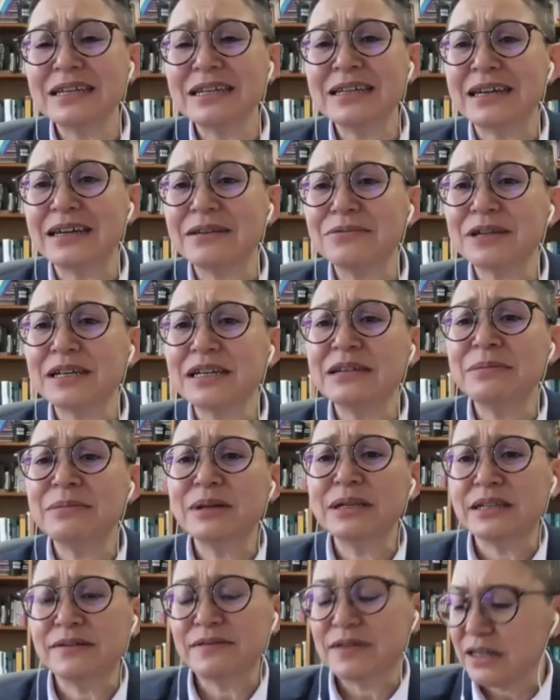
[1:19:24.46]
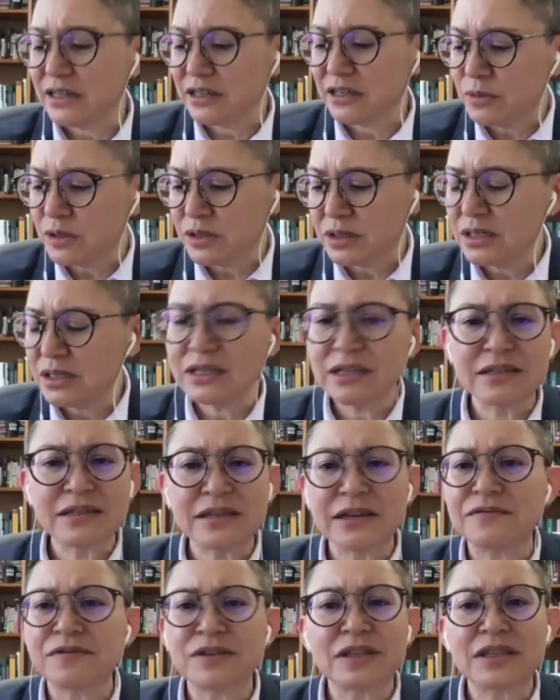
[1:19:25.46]
I really believe that community is
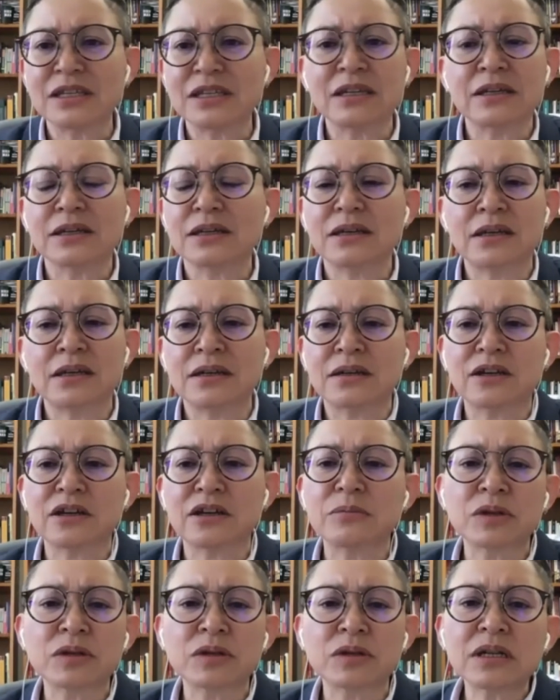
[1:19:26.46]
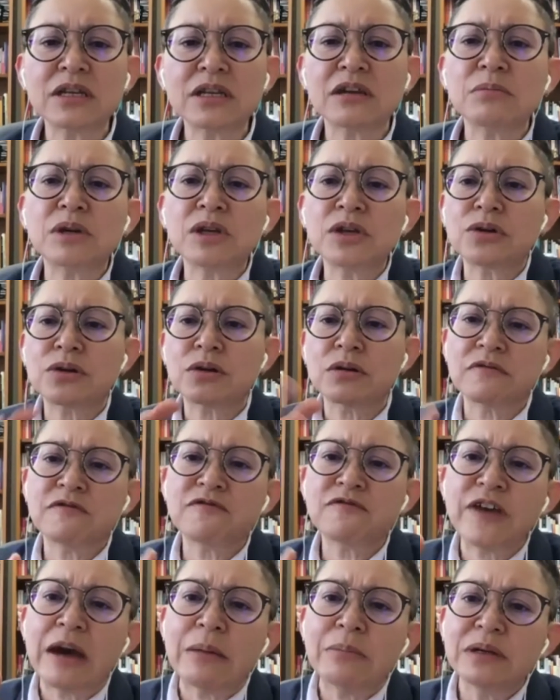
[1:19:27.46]
everything. And community can be your own
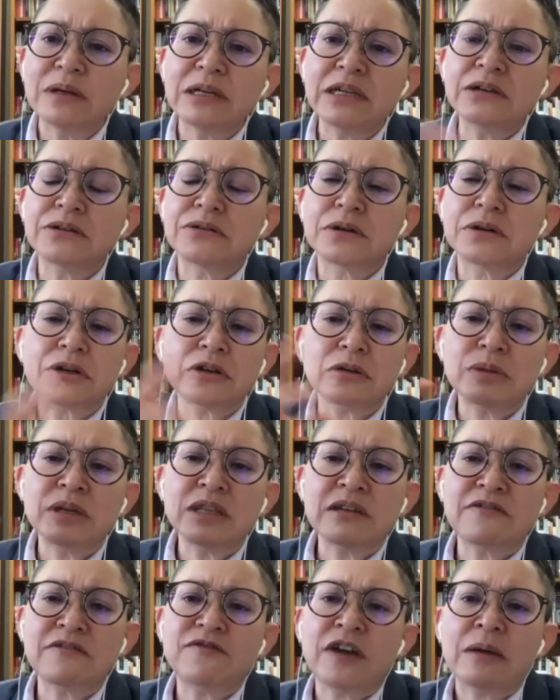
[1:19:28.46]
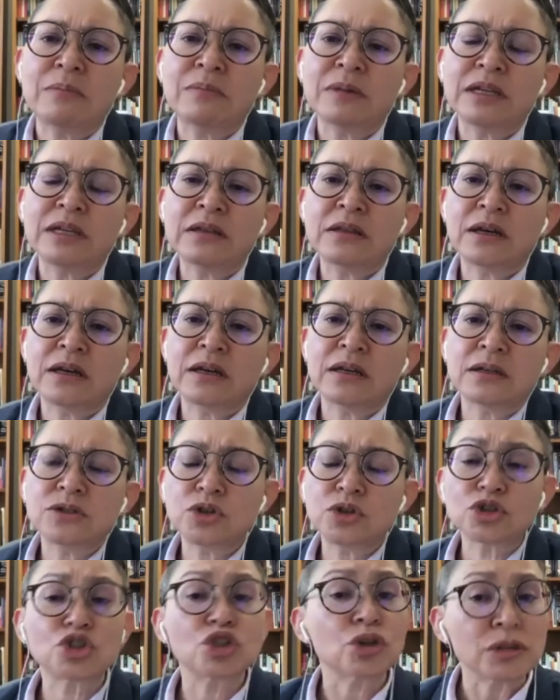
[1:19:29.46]
family, or it could be the family that
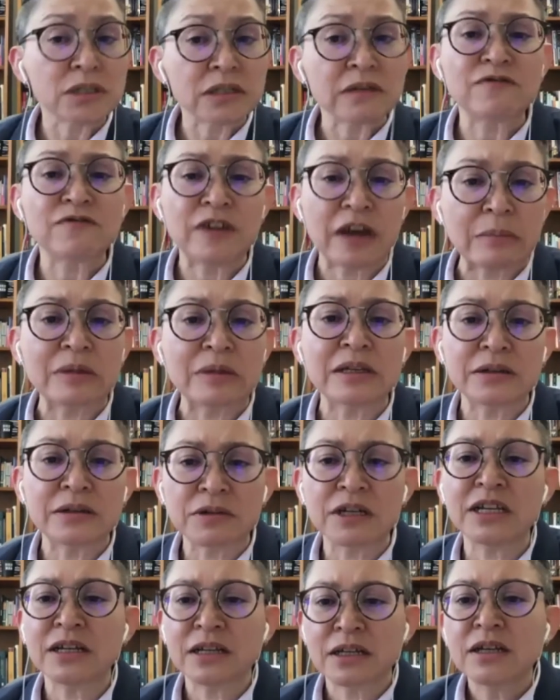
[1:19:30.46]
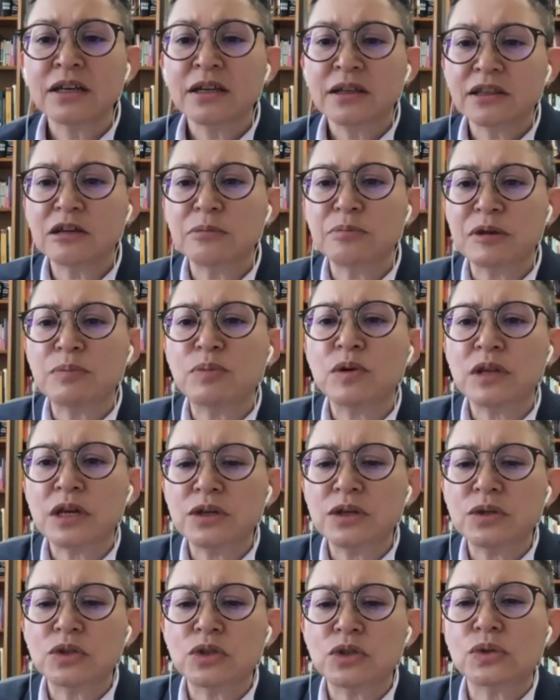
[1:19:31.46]
your chosen family, right? The people
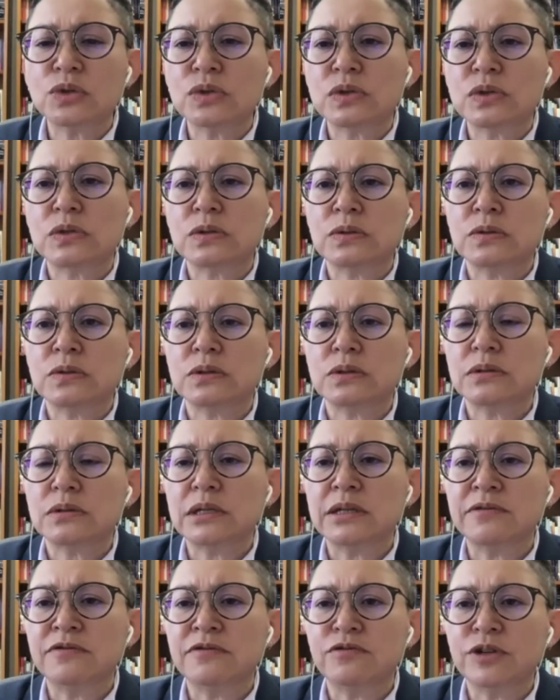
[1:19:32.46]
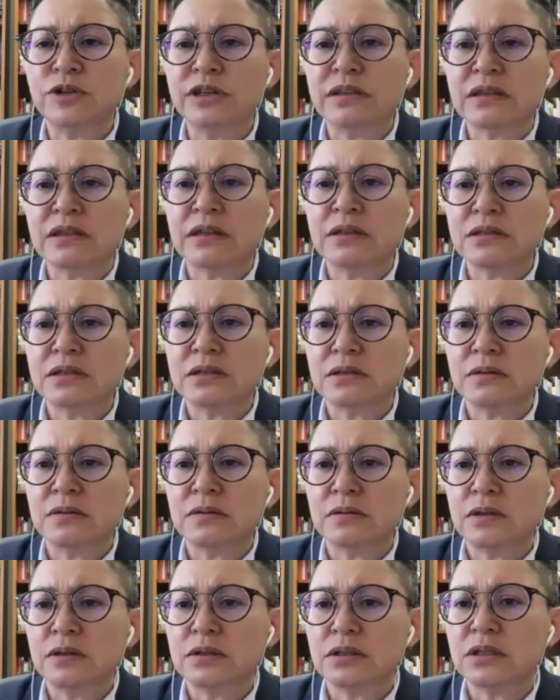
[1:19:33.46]
that you choose to live with and
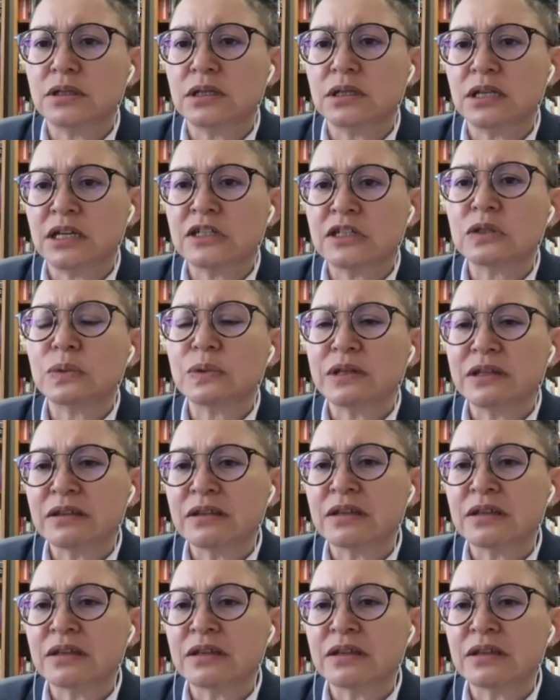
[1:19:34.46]
to connect with.